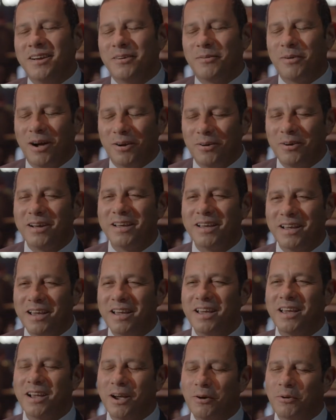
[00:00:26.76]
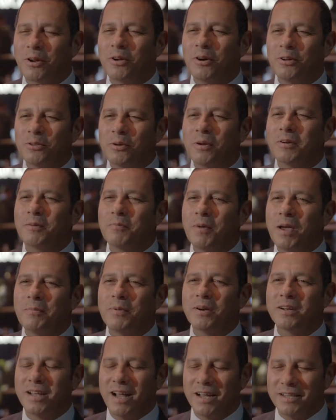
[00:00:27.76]
Well, in our country,
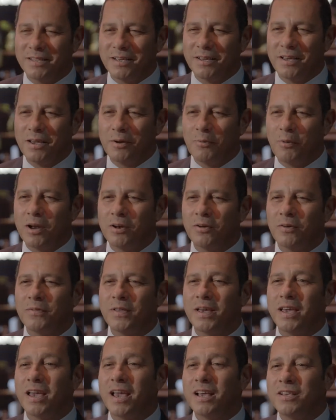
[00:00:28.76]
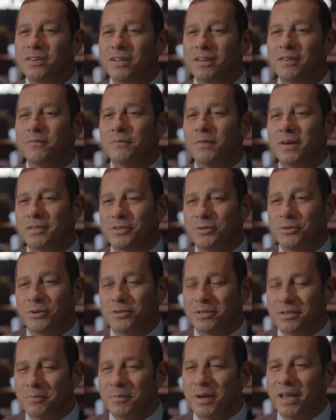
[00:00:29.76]
remember that uh, one of the angel
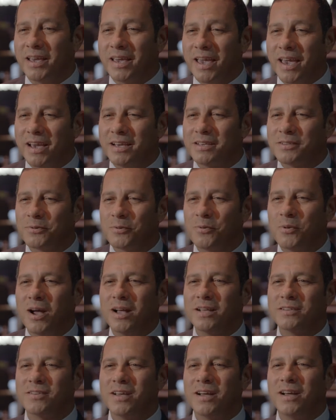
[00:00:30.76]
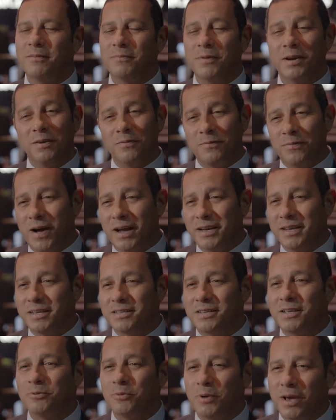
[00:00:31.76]
investors, in my case, was a very
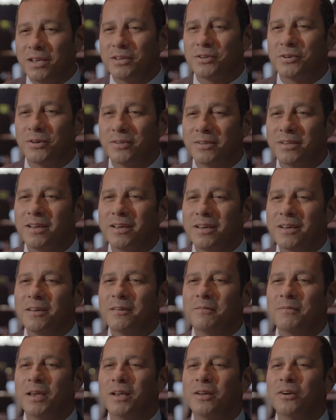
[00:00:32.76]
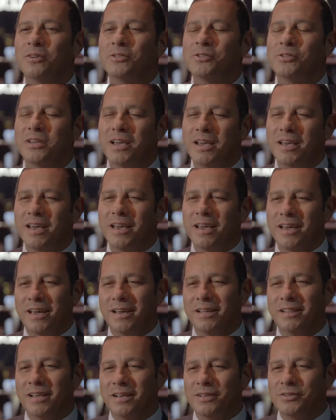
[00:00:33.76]
funny situation because the,
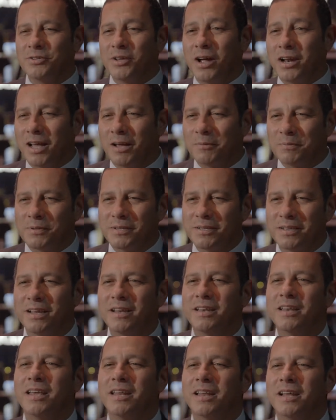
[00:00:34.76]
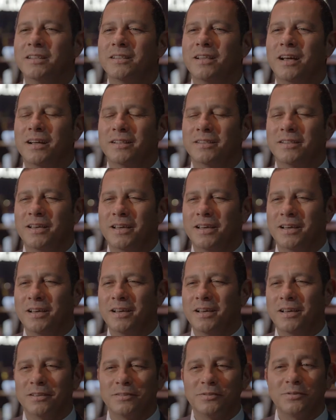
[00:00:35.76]
uh, the startups needed that the,
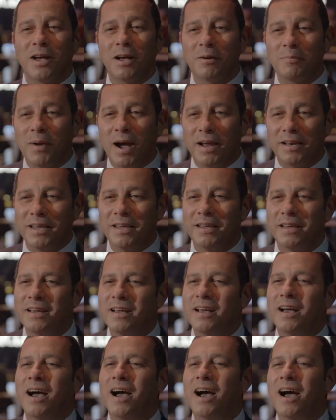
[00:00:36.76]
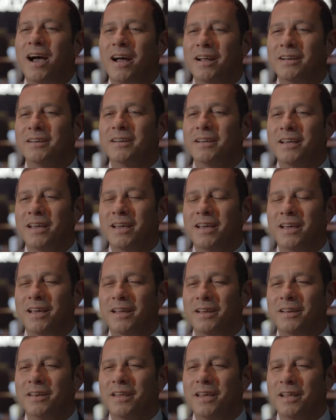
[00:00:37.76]
uh, some money and uh,
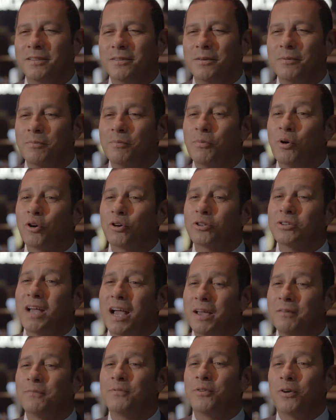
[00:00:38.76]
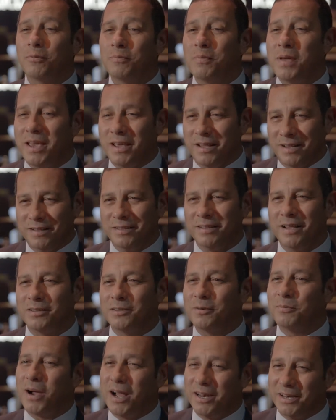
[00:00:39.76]
need more time from me
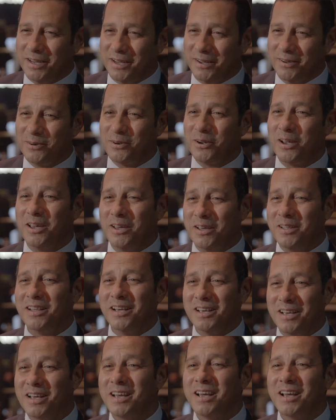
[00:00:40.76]
than the money. Okay,